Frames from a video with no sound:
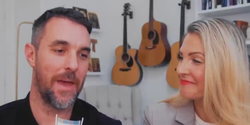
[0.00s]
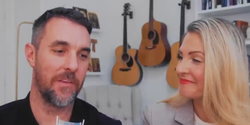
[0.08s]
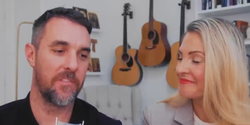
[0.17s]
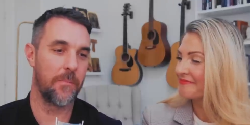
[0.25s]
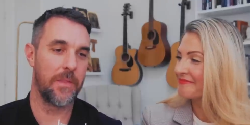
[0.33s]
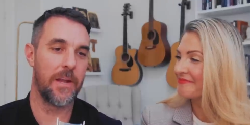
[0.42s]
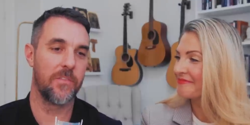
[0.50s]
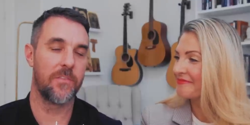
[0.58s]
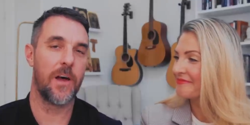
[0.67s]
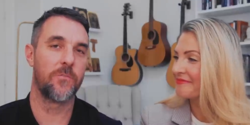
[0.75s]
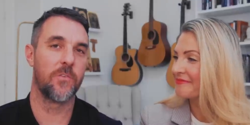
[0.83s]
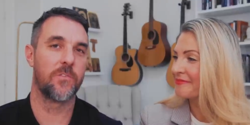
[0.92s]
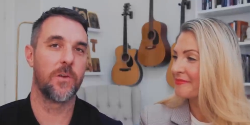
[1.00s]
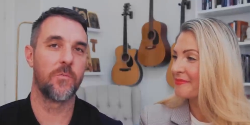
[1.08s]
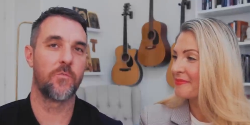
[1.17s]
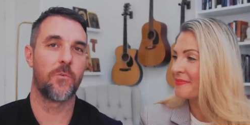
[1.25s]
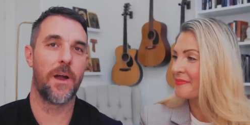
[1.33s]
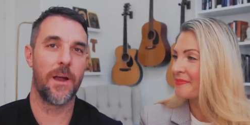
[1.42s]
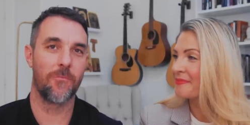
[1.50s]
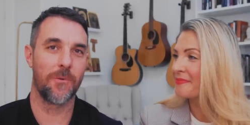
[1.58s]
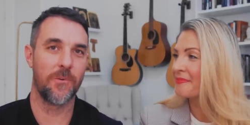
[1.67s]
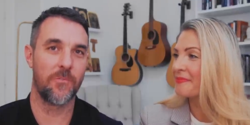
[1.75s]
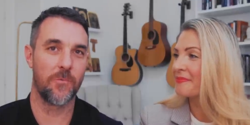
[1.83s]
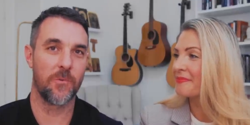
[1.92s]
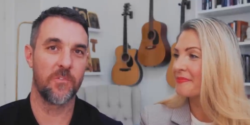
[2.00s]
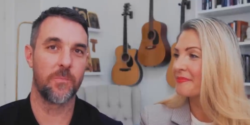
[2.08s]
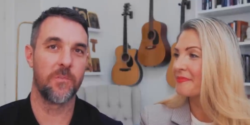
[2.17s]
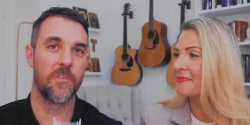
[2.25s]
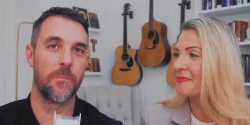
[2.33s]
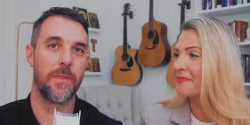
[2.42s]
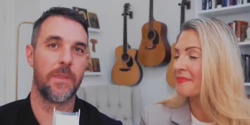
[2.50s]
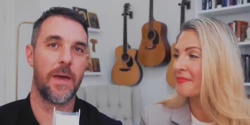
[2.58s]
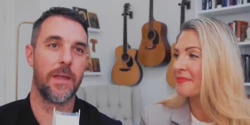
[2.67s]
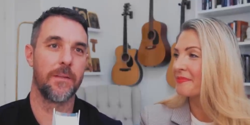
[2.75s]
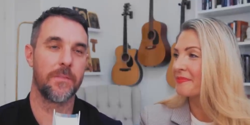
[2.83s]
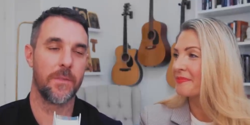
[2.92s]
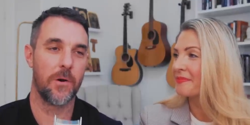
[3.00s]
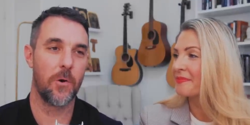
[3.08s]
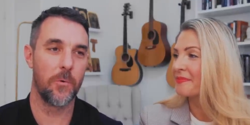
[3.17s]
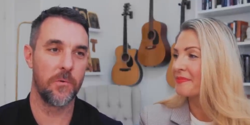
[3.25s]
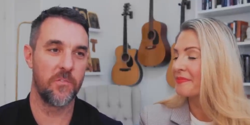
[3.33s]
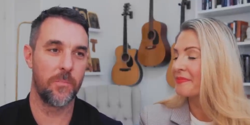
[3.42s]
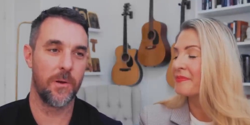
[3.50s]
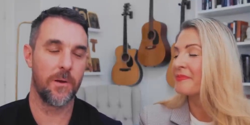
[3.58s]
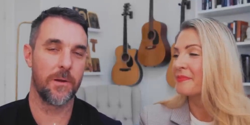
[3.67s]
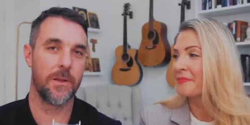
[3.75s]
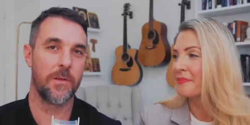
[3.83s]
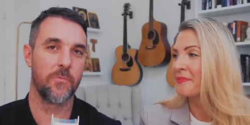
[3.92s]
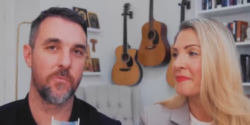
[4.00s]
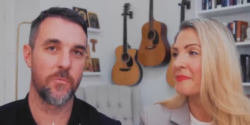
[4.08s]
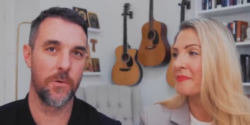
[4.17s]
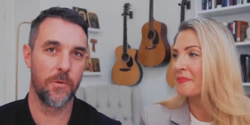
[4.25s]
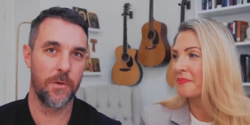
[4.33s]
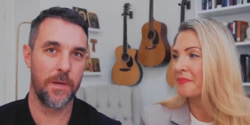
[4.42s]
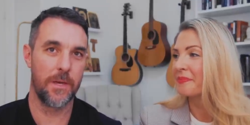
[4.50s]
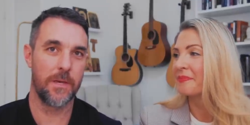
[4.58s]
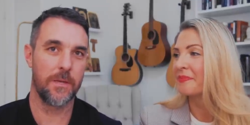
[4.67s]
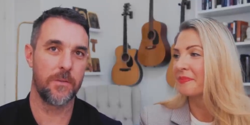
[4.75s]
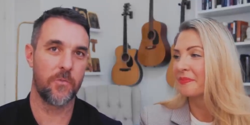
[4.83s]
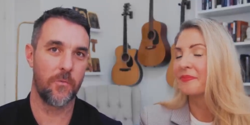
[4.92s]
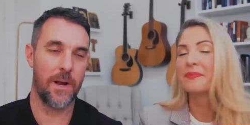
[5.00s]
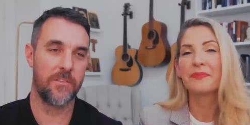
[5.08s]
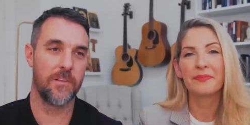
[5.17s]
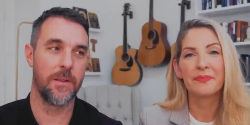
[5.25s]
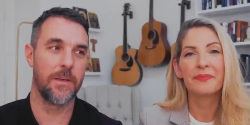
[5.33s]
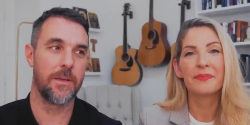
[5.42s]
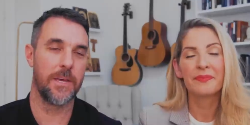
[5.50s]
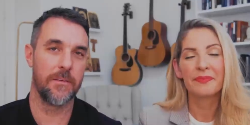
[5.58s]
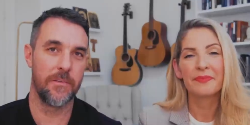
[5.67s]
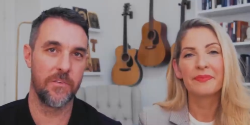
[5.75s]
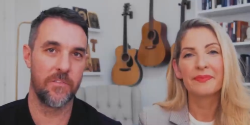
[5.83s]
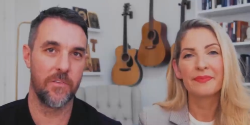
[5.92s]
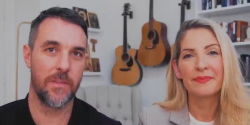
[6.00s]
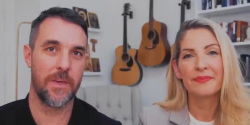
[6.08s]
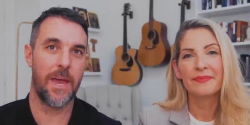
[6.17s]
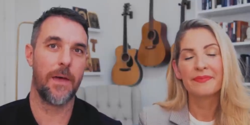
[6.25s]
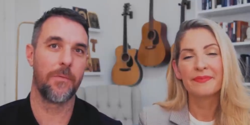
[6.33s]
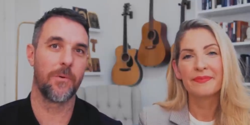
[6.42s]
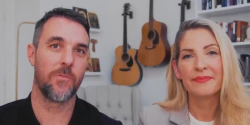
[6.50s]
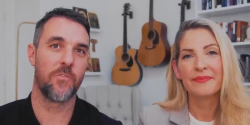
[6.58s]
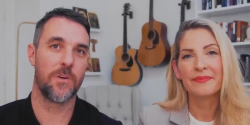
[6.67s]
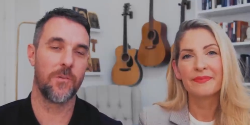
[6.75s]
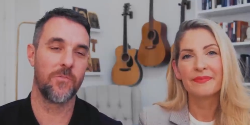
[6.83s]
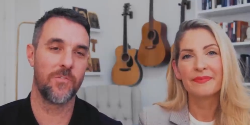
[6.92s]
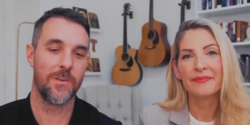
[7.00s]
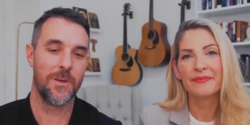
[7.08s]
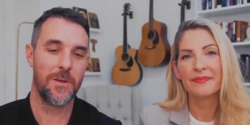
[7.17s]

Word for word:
Speaker 1: as something that's not just a dry resource, but something that the Holy Spirit has really directed and given to the Catholic Church,